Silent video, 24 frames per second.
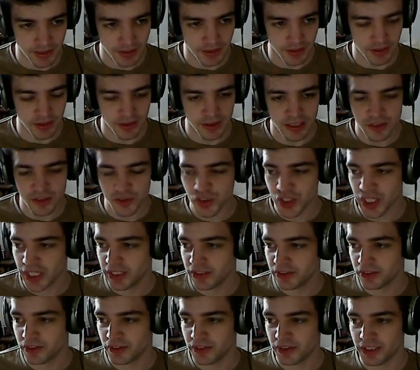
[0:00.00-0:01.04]
that
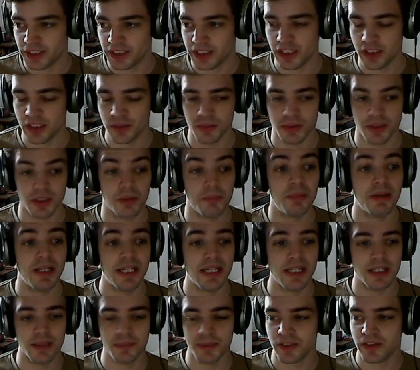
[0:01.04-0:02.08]
changes the engagement
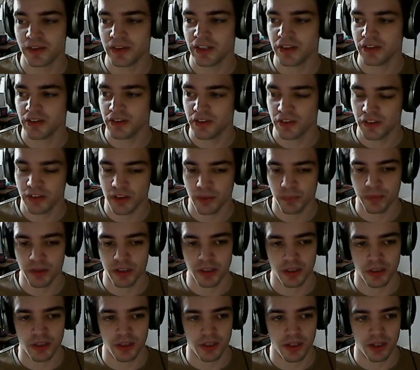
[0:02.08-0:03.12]
completely, because that's actually
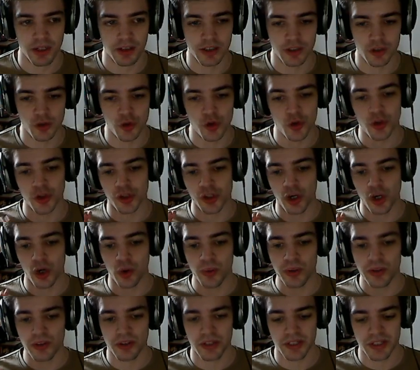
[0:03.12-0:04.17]
something that you can go
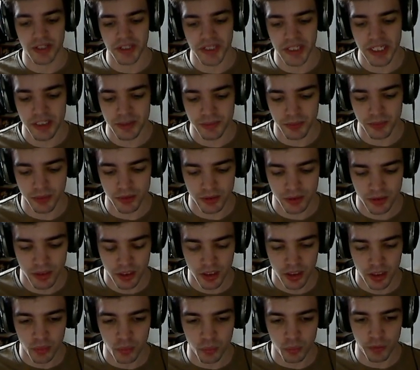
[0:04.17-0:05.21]
into the engagement
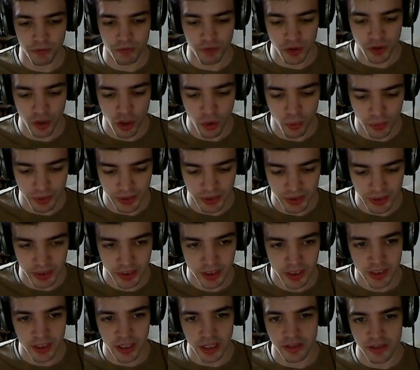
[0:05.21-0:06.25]
with knowing,
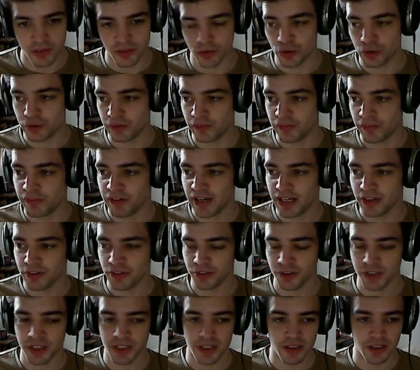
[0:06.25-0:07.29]
and so you can factor
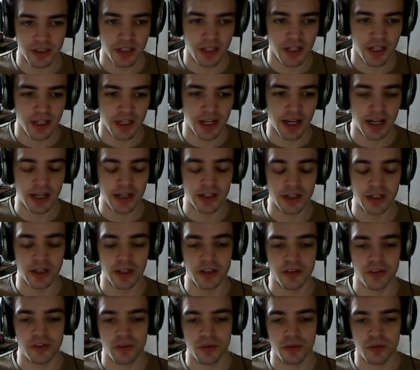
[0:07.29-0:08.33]
it in, and
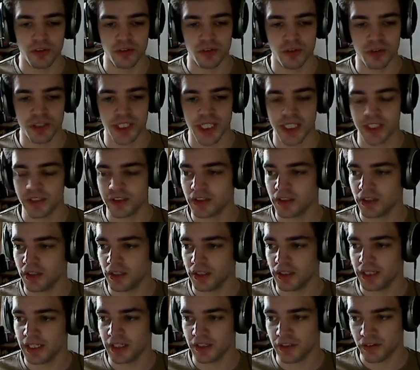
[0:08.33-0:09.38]
as soon as you get
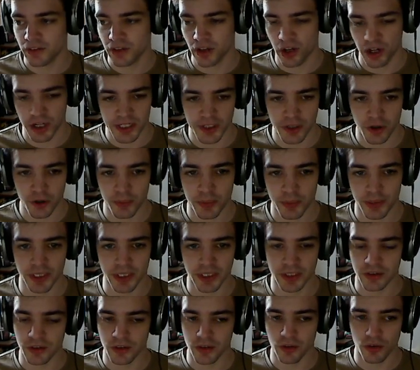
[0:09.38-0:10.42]
a tiny
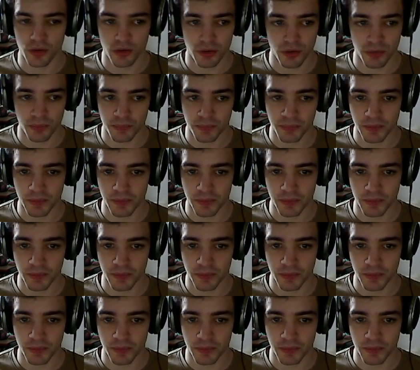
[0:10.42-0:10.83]
opening to